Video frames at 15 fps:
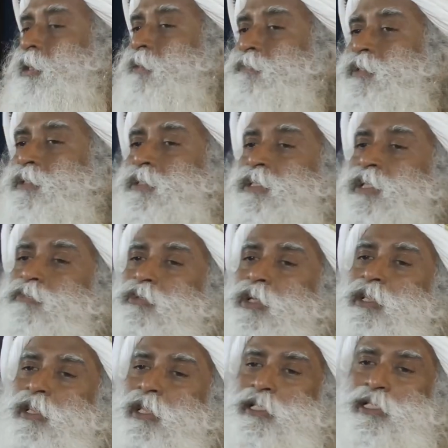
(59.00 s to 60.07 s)
If this is a
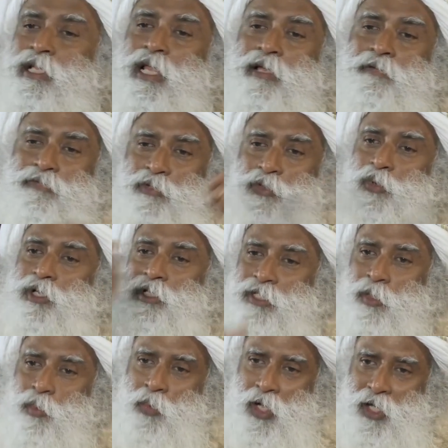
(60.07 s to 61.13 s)
worthless life, throw it
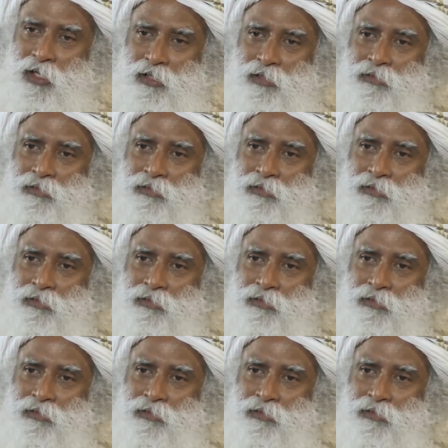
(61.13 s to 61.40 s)
somewhere.